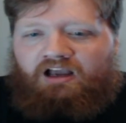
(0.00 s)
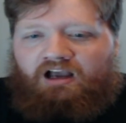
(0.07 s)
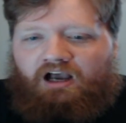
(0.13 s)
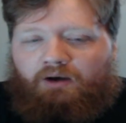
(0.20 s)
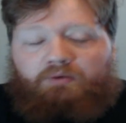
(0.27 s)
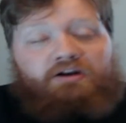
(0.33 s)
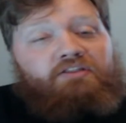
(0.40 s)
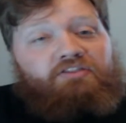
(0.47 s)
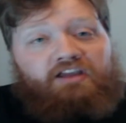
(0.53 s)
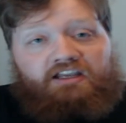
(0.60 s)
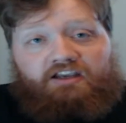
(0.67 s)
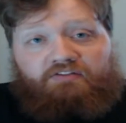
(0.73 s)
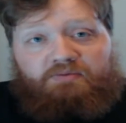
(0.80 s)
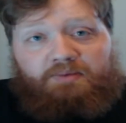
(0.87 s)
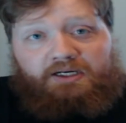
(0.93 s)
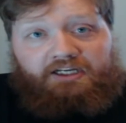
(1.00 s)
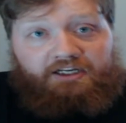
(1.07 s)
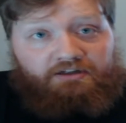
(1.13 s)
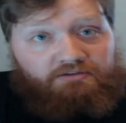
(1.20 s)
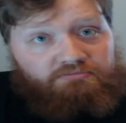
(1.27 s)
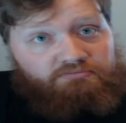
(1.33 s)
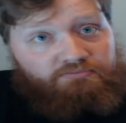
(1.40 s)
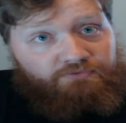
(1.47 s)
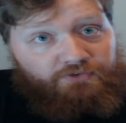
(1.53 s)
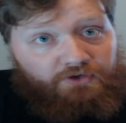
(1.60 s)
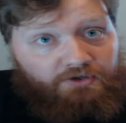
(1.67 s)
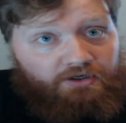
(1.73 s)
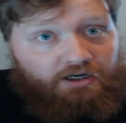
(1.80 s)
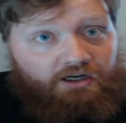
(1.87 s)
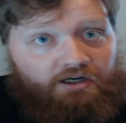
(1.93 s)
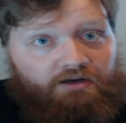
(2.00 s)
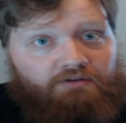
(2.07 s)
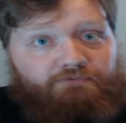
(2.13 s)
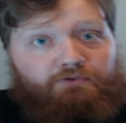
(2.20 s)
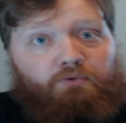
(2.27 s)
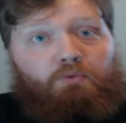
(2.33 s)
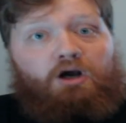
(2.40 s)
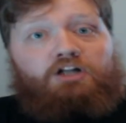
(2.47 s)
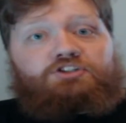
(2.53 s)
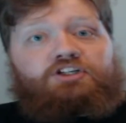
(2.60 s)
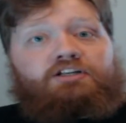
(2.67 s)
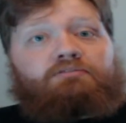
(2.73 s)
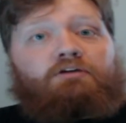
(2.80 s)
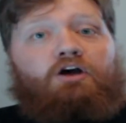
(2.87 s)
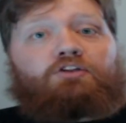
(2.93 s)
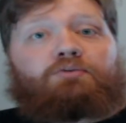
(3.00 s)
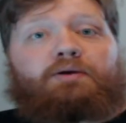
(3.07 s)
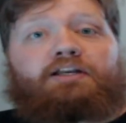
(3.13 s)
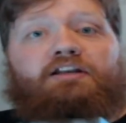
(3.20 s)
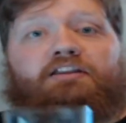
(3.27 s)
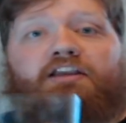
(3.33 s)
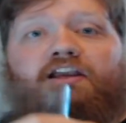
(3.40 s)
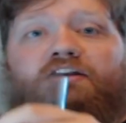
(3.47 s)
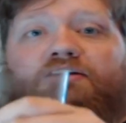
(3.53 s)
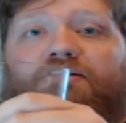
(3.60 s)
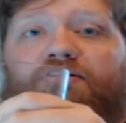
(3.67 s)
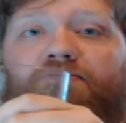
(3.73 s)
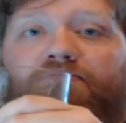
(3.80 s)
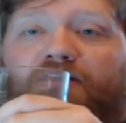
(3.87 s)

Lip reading: I want to thank everybody here for watching all the way to the end.